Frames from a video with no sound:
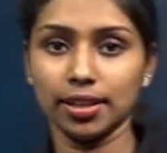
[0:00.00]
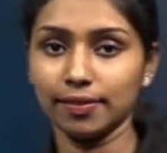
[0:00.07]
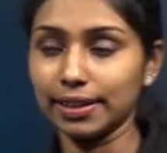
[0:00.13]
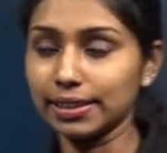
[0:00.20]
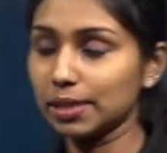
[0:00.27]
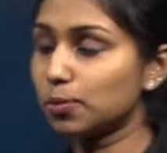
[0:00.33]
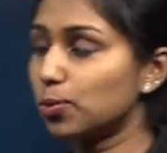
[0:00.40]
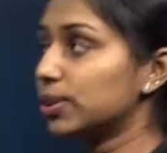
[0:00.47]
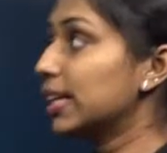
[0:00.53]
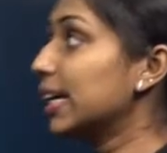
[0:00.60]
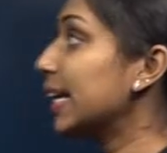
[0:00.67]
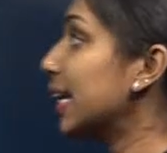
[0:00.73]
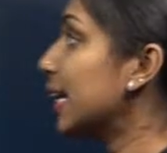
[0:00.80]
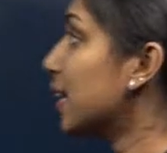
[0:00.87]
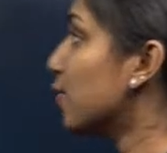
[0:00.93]
What about
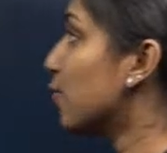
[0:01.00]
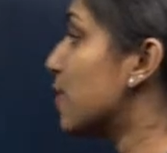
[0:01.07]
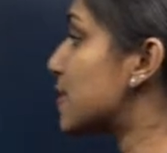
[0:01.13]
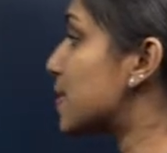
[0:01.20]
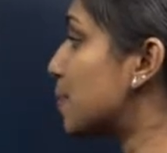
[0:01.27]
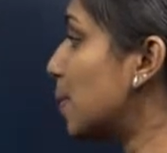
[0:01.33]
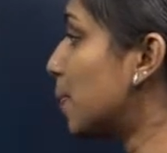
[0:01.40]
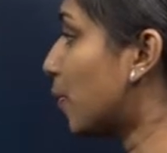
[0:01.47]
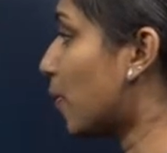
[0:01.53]
the irreversible